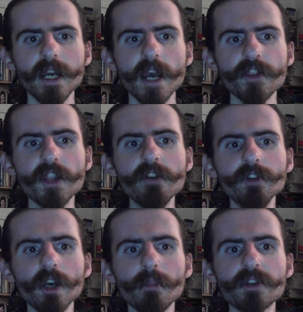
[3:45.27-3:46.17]
and that
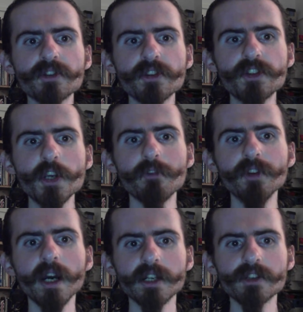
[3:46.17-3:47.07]
even amidst the sea of
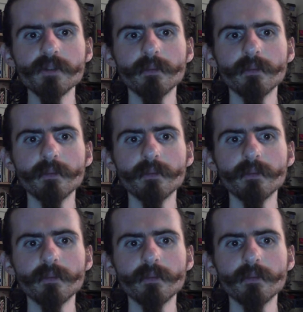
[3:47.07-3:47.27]
night,